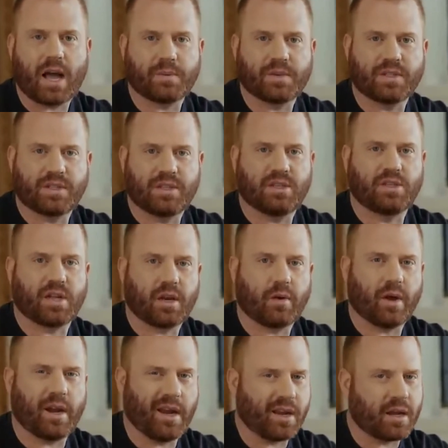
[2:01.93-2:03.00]
options to
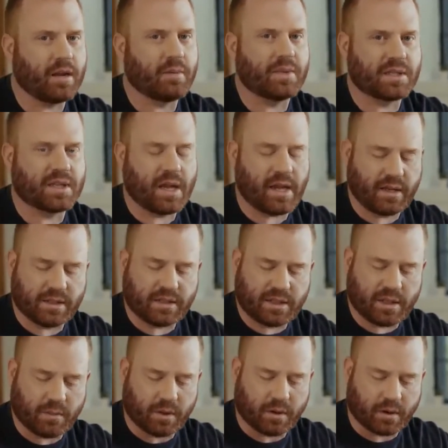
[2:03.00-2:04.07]
generate income is kind of
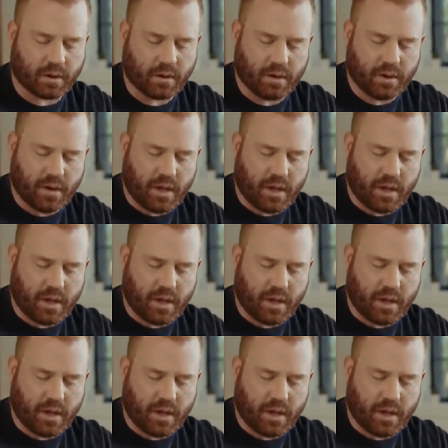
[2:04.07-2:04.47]
similar.